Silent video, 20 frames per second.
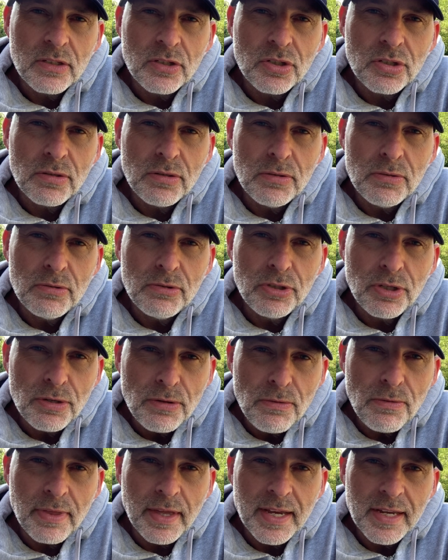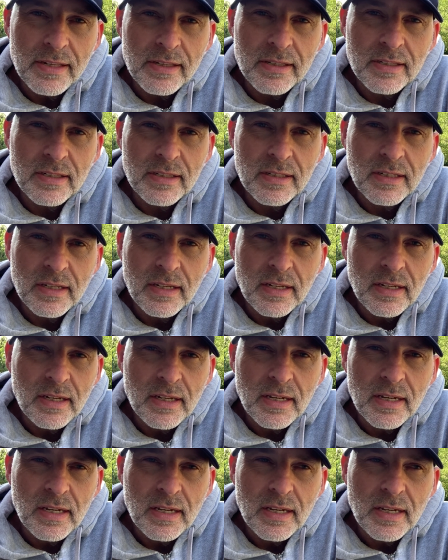to do this
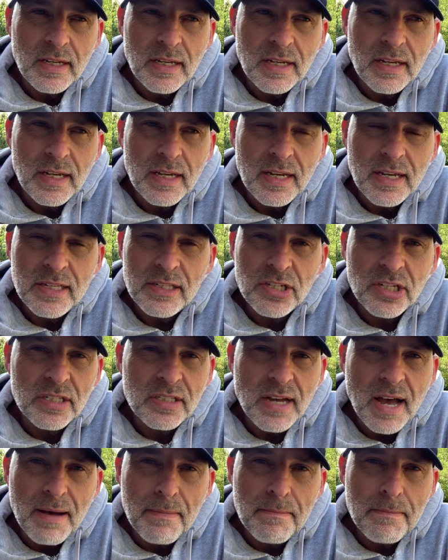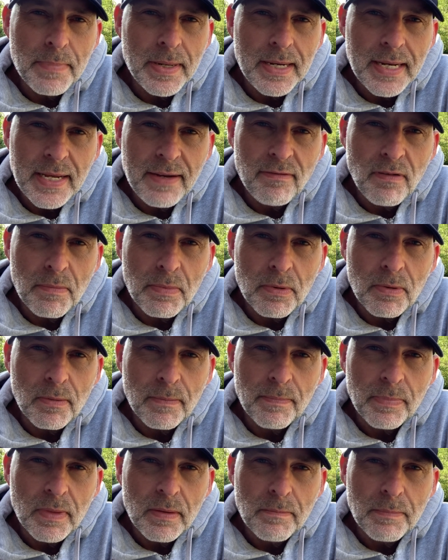is just unbelievable
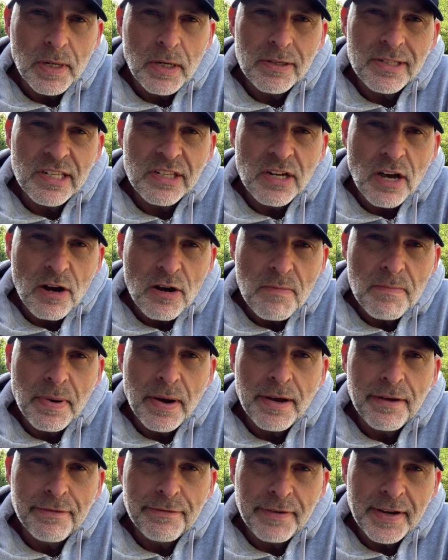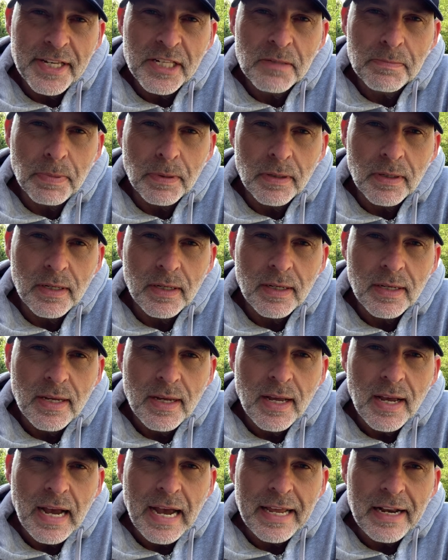because it's owned by Facebook
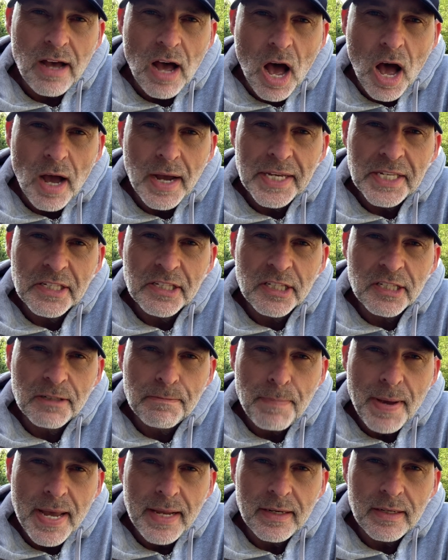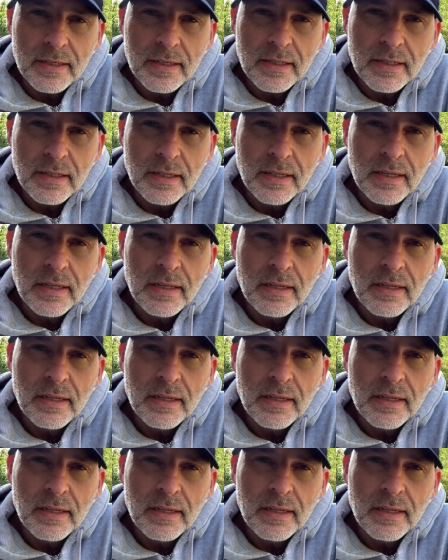and I spend